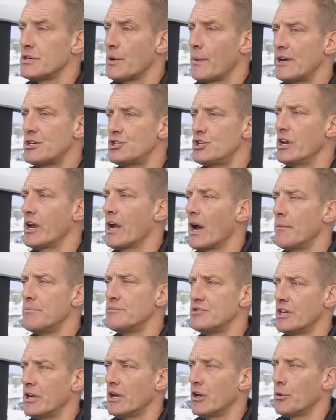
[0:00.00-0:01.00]
So as she
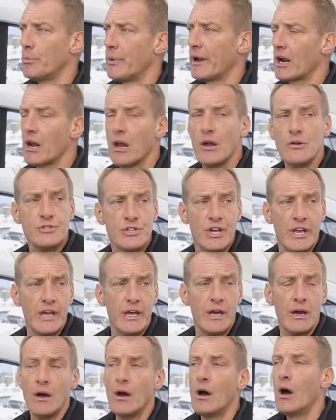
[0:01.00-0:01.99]
comes in a little bit closer
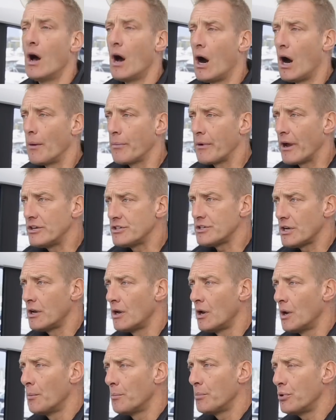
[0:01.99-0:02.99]
here, I'm going to
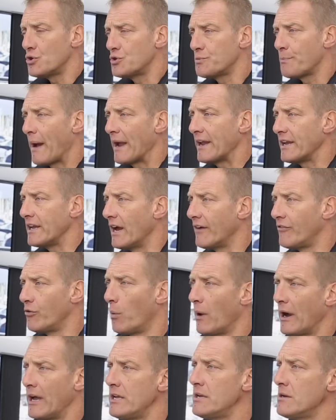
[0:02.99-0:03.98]
push back the other
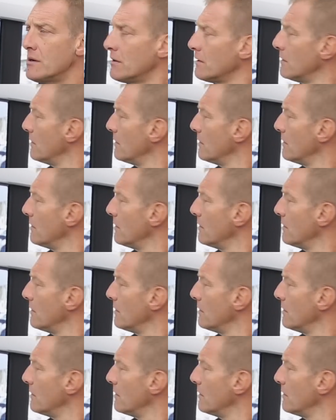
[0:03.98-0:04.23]
way,